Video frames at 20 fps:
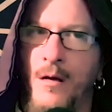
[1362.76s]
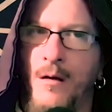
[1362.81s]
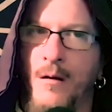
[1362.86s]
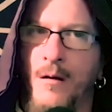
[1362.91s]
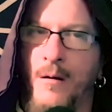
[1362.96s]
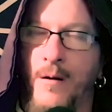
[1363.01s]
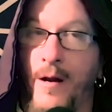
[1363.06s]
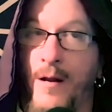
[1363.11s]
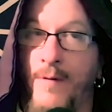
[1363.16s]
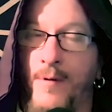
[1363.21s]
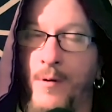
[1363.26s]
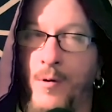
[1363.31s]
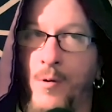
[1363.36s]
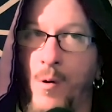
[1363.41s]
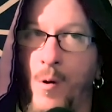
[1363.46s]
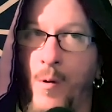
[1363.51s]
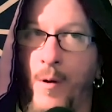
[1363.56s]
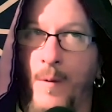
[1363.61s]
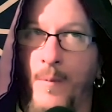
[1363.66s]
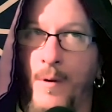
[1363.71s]
Or not even
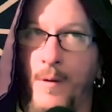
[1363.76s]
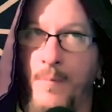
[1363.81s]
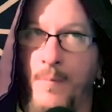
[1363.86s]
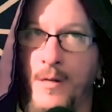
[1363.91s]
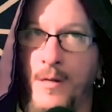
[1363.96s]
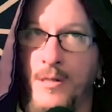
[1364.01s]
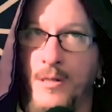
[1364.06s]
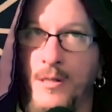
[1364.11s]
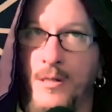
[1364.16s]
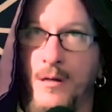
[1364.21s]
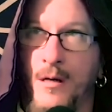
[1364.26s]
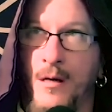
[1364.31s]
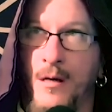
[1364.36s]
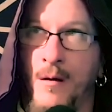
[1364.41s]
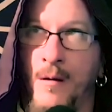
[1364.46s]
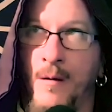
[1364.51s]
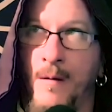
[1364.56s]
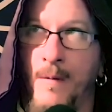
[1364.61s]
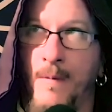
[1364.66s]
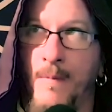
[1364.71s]
quoting, but mis
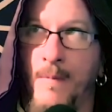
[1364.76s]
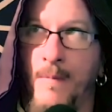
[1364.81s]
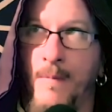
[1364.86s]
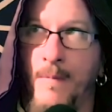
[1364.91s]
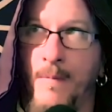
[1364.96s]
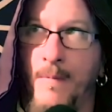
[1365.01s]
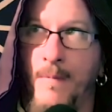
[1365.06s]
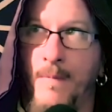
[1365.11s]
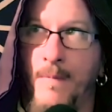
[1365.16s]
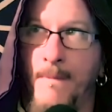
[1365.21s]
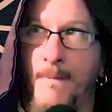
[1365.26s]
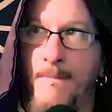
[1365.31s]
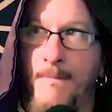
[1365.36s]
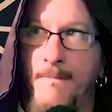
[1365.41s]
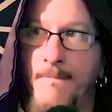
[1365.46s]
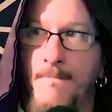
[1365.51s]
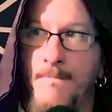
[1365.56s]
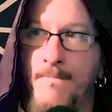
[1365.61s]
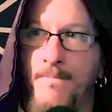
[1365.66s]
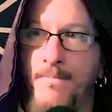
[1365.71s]
uh,
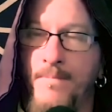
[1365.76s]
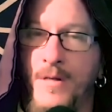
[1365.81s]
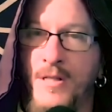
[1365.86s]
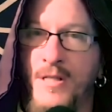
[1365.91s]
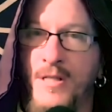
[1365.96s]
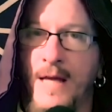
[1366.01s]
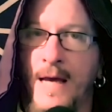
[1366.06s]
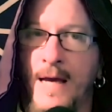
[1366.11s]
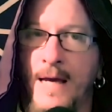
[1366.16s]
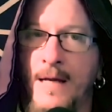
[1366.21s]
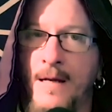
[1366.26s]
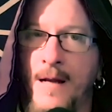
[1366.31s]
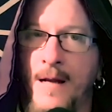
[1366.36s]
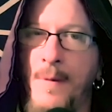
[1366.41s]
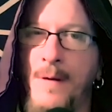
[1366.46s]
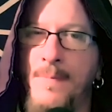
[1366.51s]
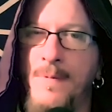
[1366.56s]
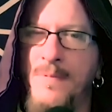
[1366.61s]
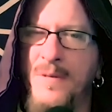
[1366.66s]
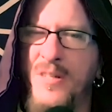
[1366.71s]
mistaken. I
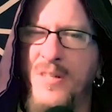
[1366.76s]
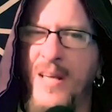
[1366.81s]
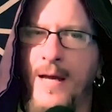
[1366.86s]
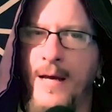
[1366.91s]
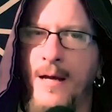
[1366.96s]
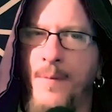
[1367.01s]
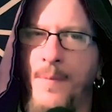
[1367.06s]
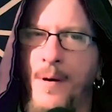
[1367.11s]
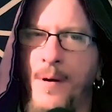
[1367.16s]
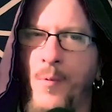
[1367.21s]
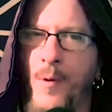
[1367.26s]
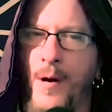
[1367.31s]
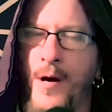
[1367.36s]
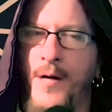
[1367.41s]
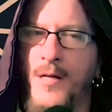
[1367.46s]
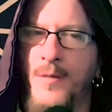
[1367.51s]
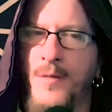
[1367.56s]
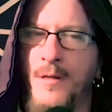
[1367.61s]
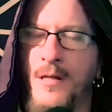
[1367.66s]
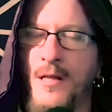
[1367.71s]
may be mistaken about where
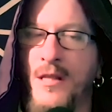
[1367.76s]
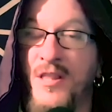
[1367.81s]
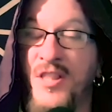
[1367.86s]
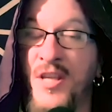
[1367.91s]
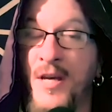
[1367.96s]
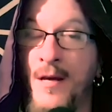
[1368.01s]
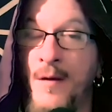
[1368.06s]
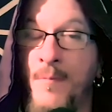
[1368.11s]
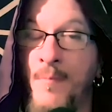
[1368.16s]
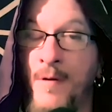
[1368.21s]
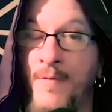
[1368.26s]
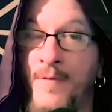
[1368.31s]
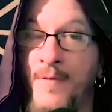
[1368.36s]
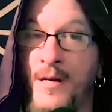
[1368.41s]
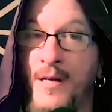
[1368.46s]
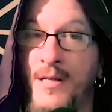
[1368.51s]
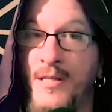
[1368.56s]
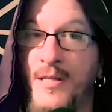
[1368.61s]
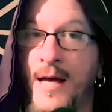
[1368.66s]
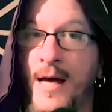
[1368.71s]
it is, but the theme of
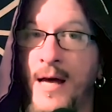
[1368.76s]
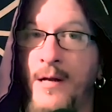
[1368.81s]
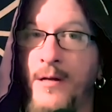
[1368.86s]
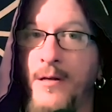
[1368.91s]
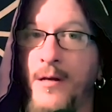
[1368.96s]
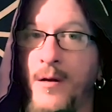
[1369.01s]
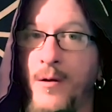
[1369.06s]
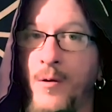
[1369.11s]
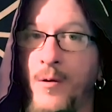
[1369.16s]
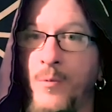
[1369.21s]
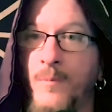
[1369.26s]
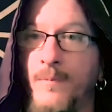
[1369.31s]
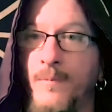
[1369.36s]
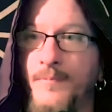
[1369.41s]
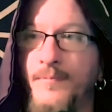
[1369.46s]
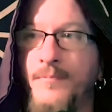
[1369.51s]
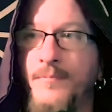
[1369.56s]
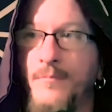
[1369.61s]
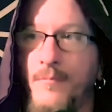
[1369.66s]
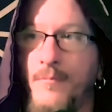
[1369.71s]
it is that, you know,
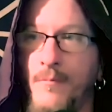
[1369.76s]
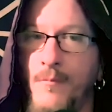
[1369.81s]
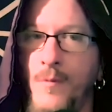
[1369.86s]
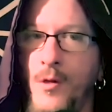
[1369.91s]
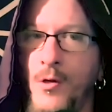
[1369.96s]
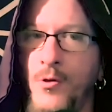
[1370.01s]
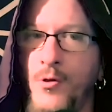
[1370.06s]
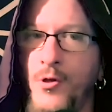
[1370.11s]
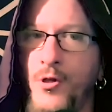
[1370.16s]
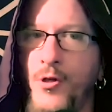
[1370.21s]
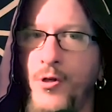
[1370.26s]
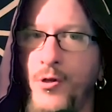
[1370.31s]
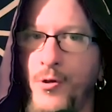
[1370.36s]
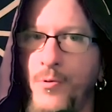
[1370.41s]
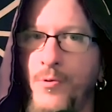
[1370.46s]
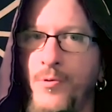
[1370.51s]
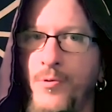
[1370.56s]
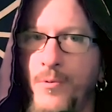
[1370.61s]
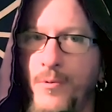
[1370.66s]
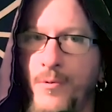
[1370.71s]
you should
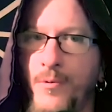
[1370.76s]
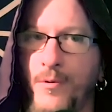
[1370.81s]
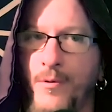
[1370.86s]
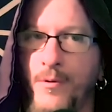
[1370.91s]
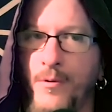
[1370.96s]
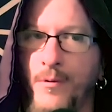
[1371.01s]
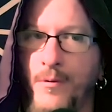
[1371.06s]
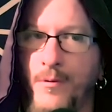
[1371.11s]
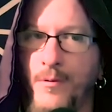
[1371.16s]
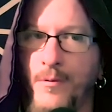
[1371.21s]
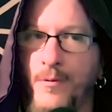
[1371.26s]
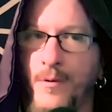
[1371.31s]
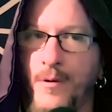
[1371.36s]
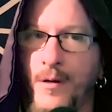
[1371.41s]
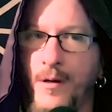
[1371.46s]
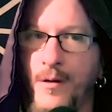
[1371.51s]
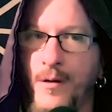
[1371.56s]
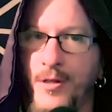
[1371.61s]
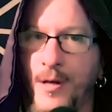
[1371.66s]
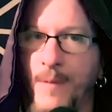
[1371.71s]
do
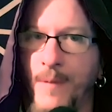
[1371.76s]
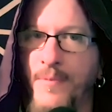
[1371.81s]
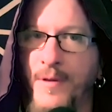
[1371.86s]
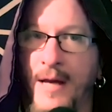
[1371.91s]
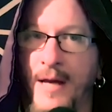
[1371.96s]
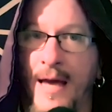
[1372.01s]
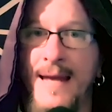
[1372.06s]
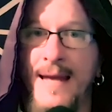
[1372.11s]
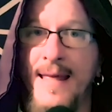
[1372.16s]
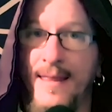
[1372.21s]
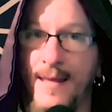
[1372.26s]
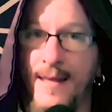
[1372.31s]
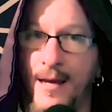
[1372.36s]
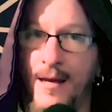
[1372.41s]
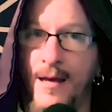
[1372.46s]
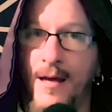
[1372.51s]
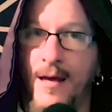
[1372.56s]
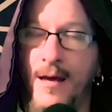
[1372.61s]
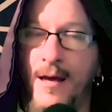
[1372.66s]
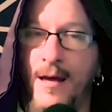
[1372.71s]
something, anything,
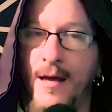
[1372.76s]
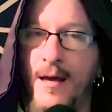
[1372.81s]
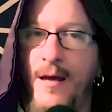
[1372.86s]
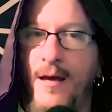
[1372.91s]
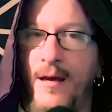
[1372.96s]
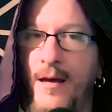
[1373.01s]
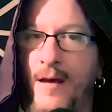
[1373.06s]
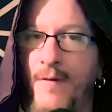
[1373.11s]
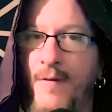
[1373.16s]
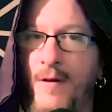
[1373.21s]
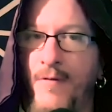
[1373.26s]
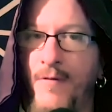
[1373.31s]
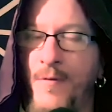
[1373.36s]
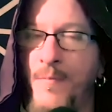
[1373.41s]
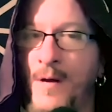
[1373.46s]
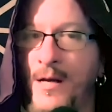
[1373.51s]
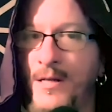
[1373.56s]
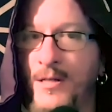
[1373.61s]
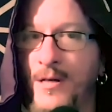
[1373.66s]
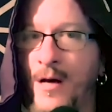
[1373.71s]
even if you
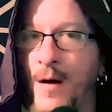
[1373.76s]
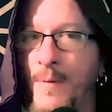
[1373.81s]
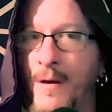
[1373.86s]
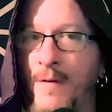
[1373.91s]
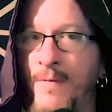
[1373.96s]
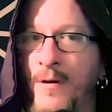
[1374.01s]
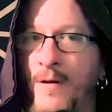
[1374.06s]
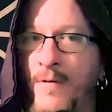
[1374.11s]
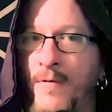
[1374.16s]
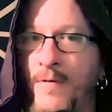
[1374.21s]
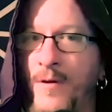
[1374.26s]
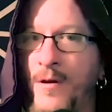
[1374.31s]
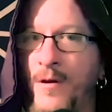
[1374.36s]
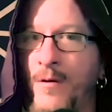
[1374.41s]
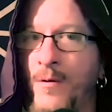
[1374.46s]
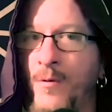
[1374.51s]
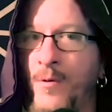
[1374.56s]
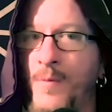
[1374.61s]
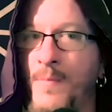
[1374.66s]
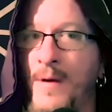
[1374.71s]
mess up, even if, you
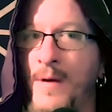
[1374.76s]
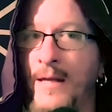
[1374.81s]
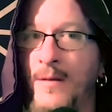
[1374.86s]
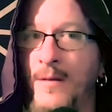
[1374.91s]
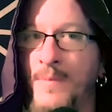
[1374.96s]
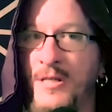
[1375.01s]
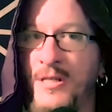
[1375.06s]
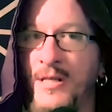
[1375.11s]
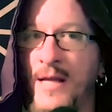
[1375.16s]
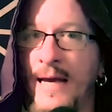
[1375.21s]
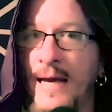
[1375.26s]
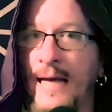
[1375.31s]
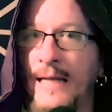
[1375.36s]
know, you made the mistake.